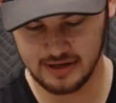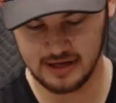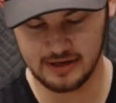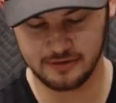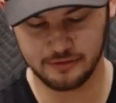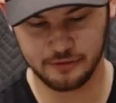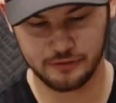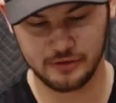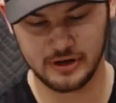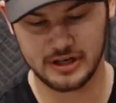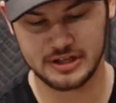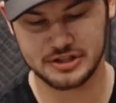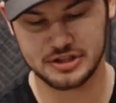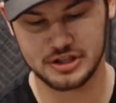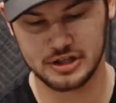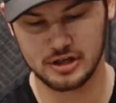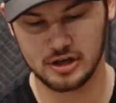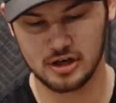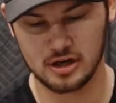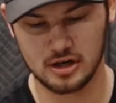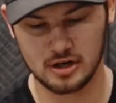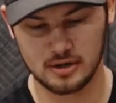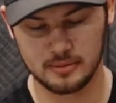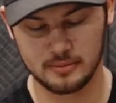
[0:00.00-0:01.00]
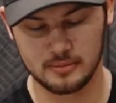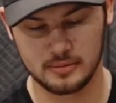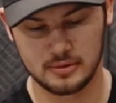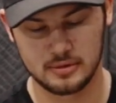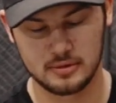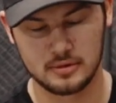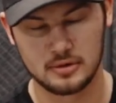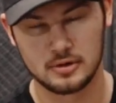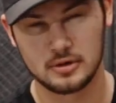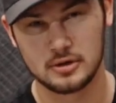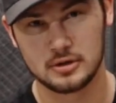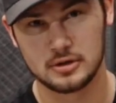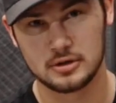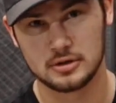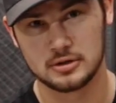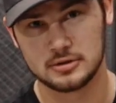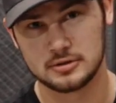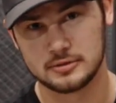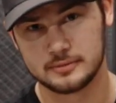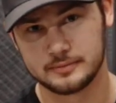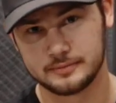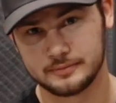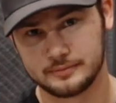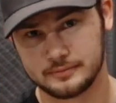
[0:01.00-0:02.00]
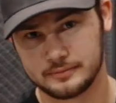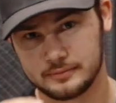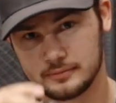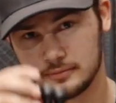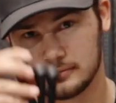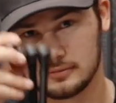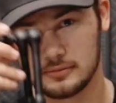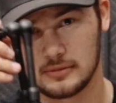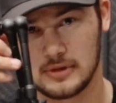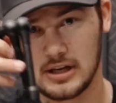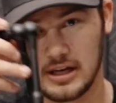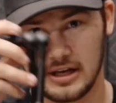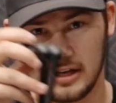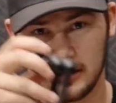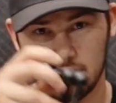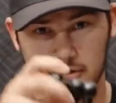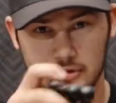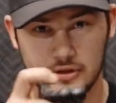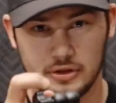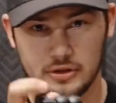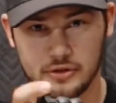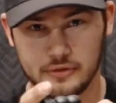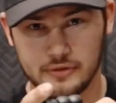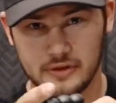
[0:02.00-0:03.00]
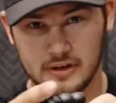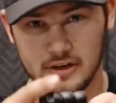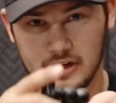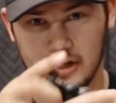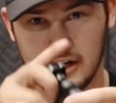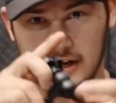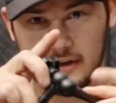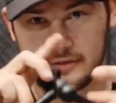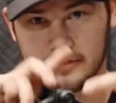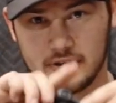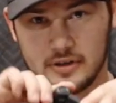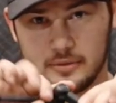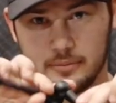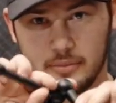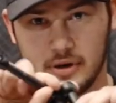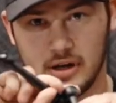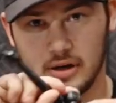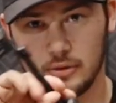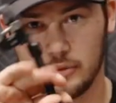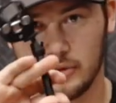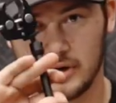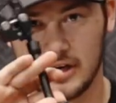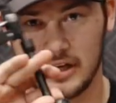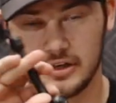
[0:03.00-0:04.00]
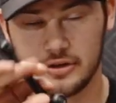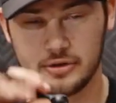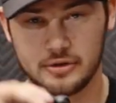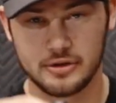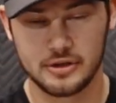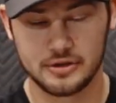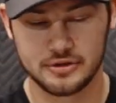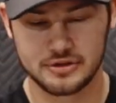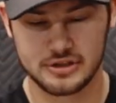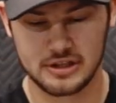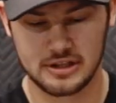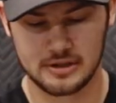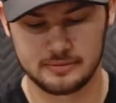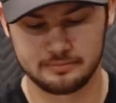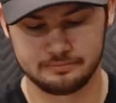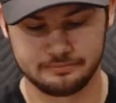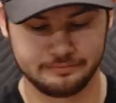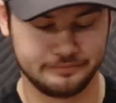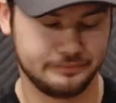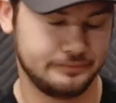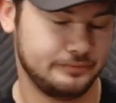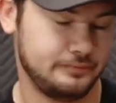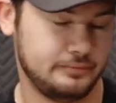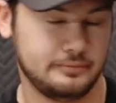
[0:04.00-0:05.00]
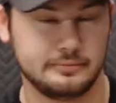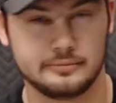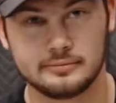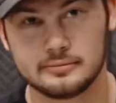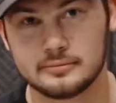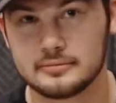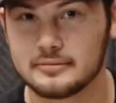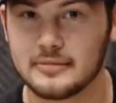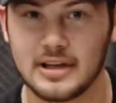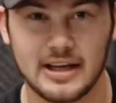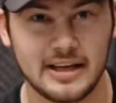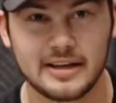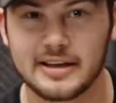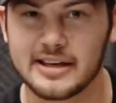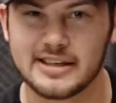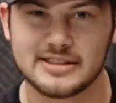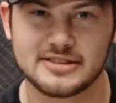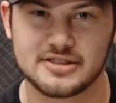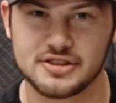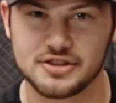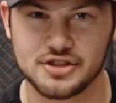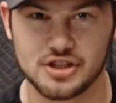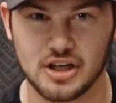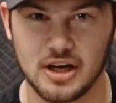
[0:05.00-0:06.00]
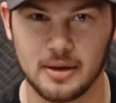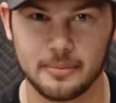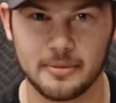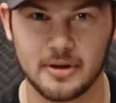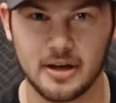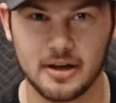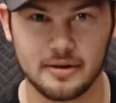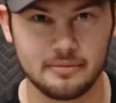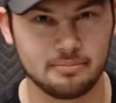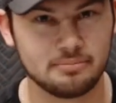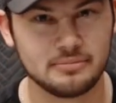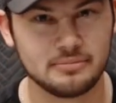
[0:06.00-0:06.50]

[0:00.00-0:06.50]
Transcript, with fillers: a friction arm that I don't use very often, but when I do use it, it gets the job done.